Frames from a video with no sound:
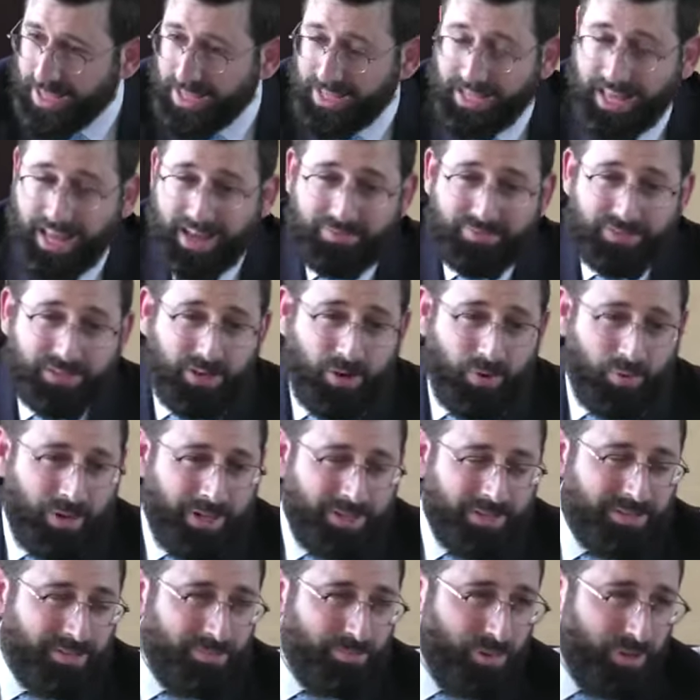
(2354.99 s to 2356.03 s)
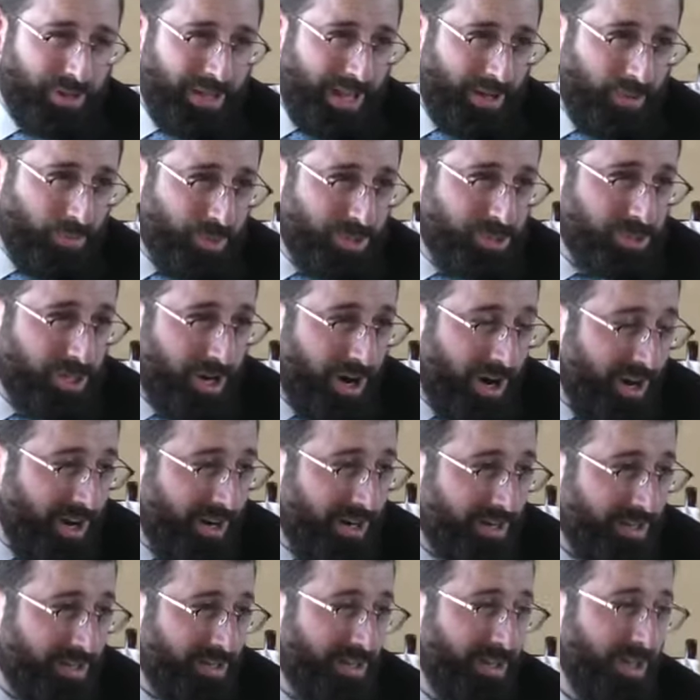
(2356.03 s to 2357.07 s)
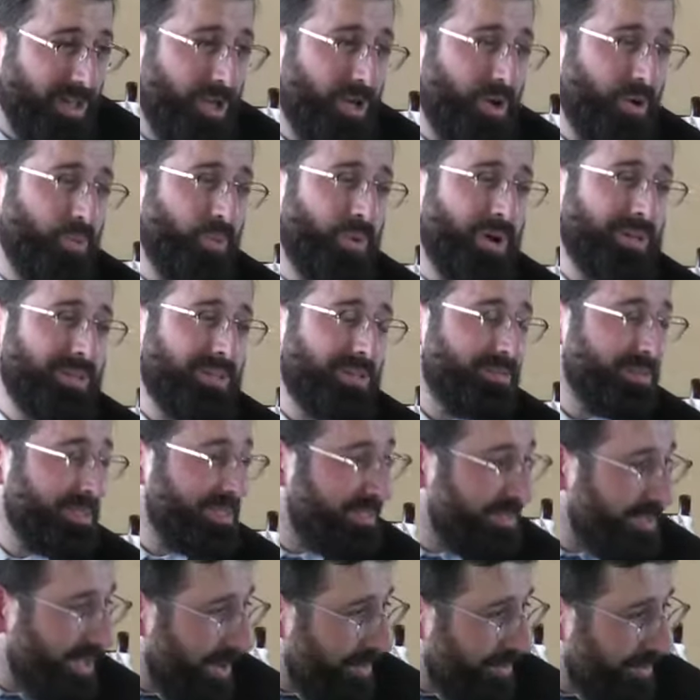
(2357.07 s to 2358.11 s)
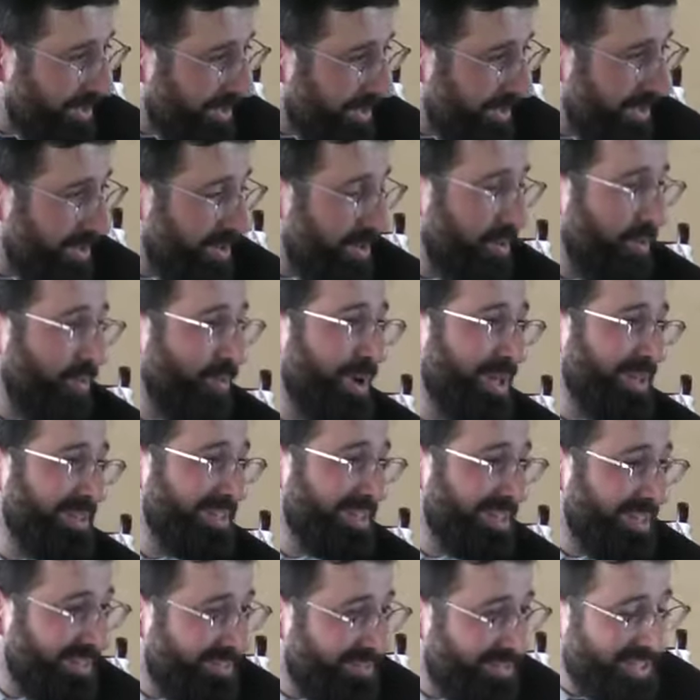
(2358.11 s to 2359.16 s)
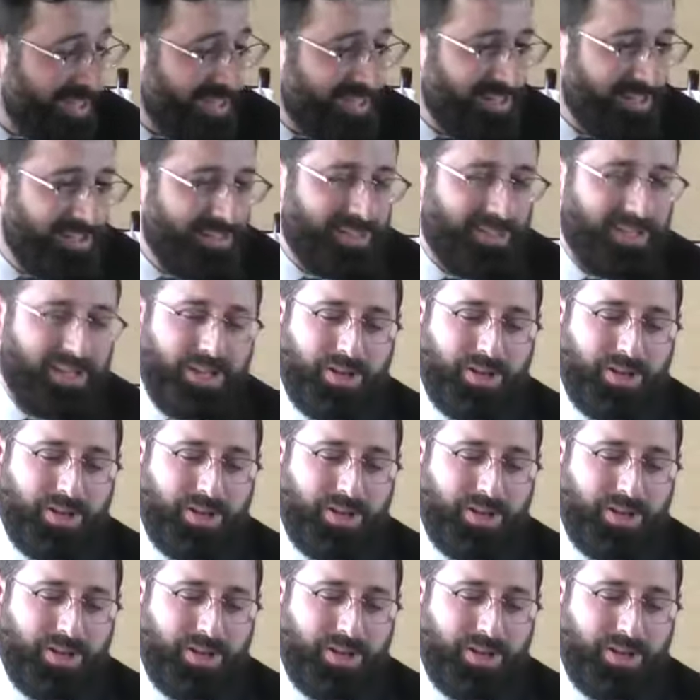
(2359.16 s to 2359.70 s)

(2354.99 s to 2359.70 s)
You have to know when to pull out which card, when to be stubborn, when to give in.